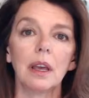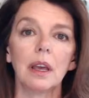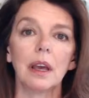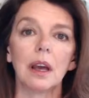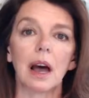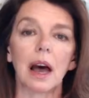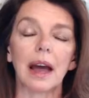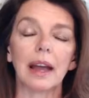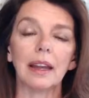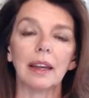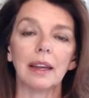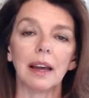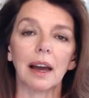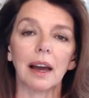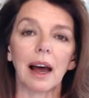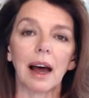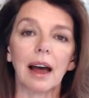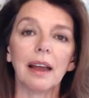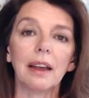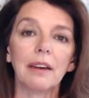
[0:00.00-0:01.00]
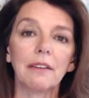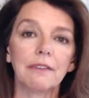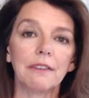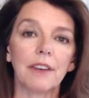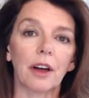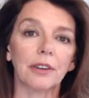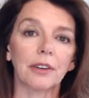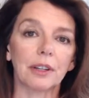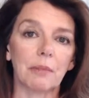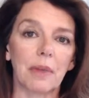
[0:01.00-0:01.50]
I have
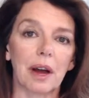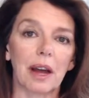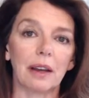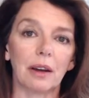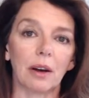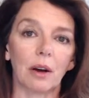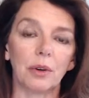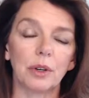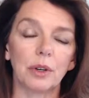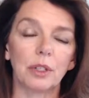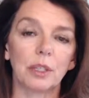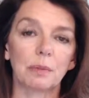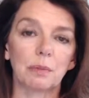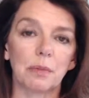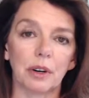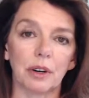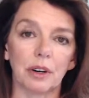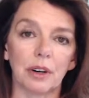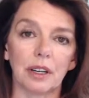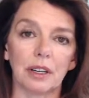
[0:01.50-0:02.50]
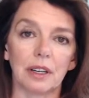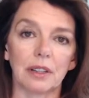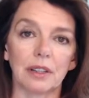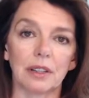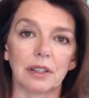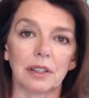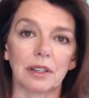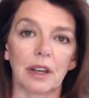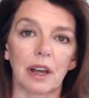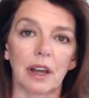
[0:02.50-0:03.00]
felt in my own
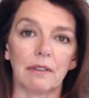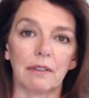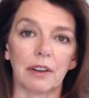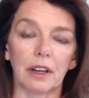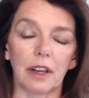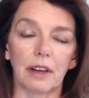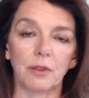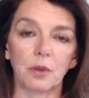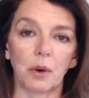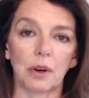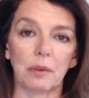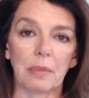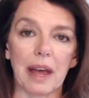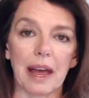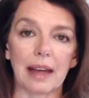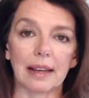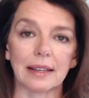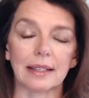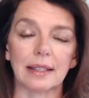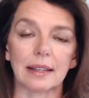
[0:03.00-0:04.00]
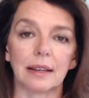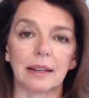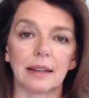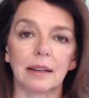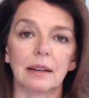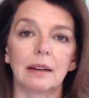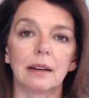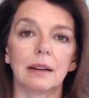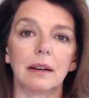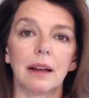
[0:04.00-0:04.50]
experience of a loved one
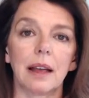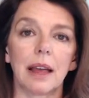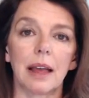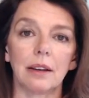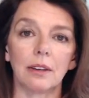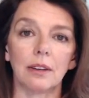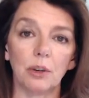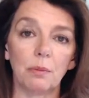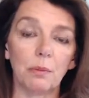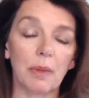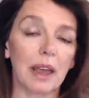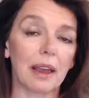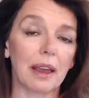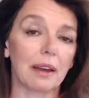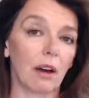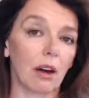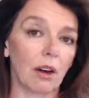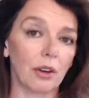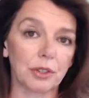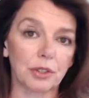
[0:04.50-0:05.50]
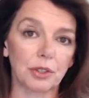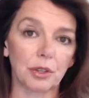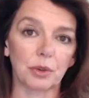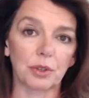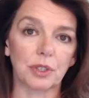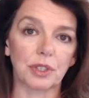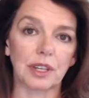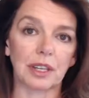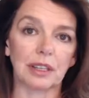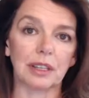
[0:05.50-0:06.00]
passing, and you may also,
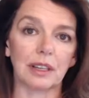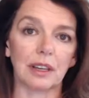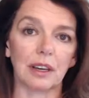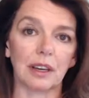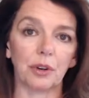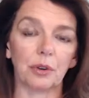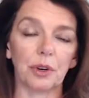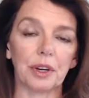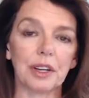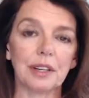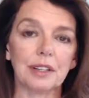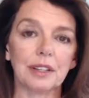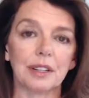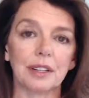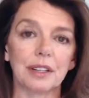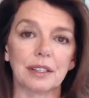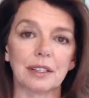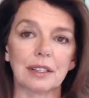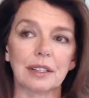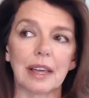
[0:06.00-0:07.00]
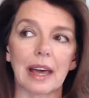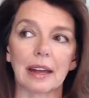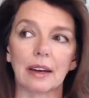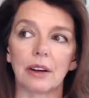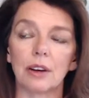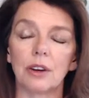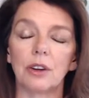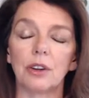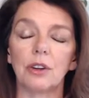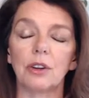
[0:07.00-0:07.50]
Cynthia, agree to this, that
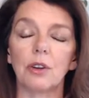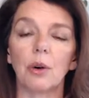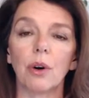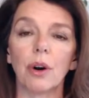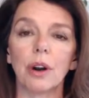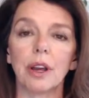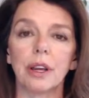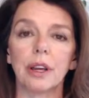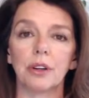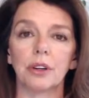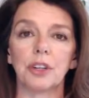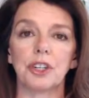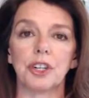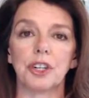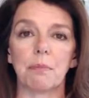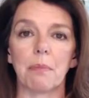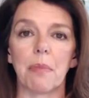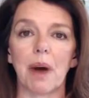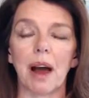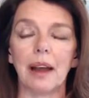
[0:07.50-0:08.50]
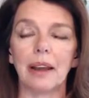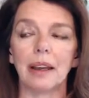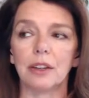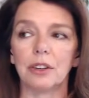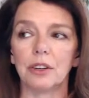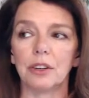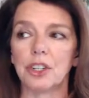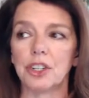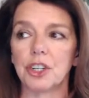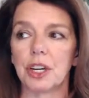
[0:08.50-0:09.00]
your energy, my
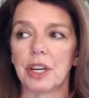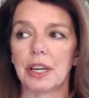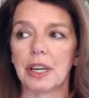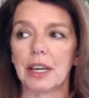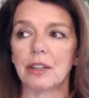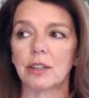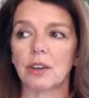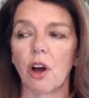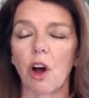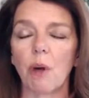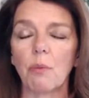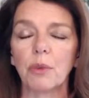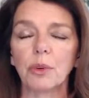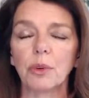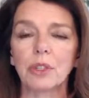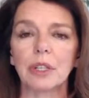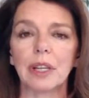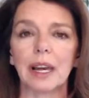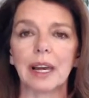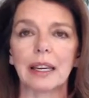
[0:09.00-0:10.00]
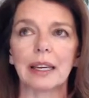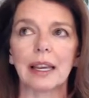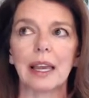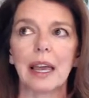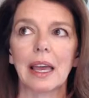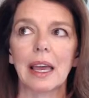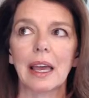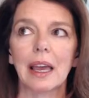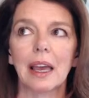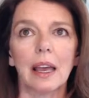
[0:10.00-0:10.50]
energy, it's almost like
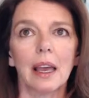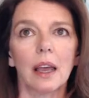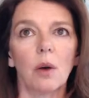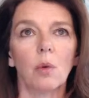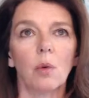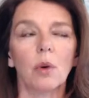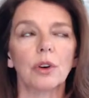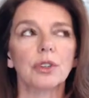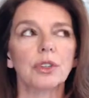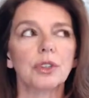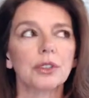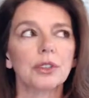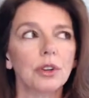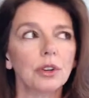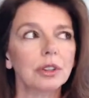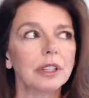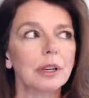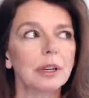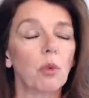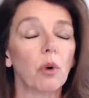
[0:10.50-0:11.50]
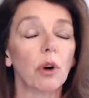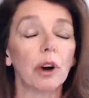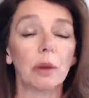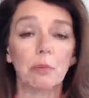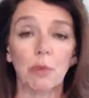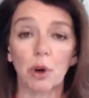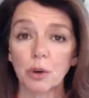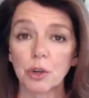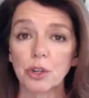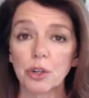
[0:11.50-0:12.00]
we're certainly more
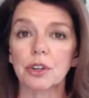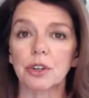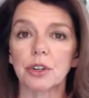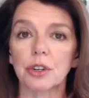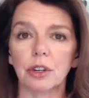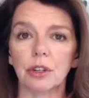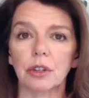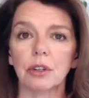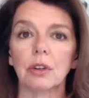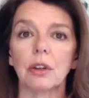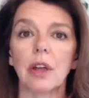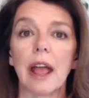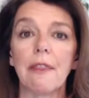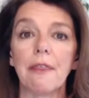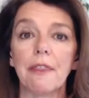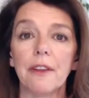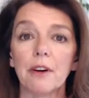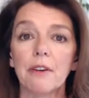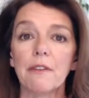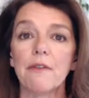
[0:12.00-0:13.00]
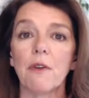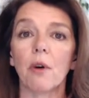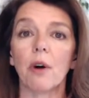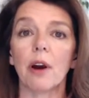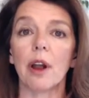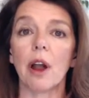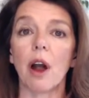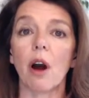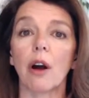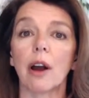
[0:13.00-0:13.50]
emotional, and
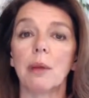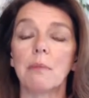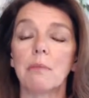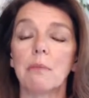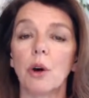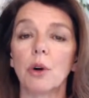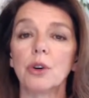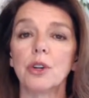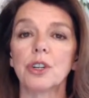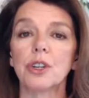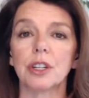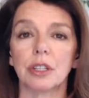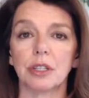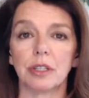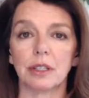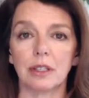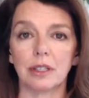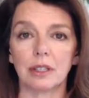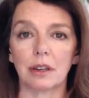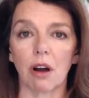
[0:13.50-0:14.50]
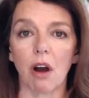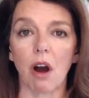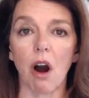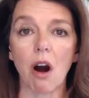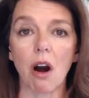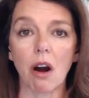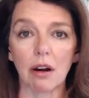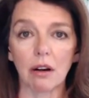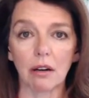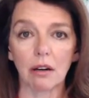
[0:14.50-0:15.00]
therefore our emotions
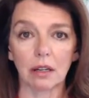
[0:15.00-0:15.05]
are,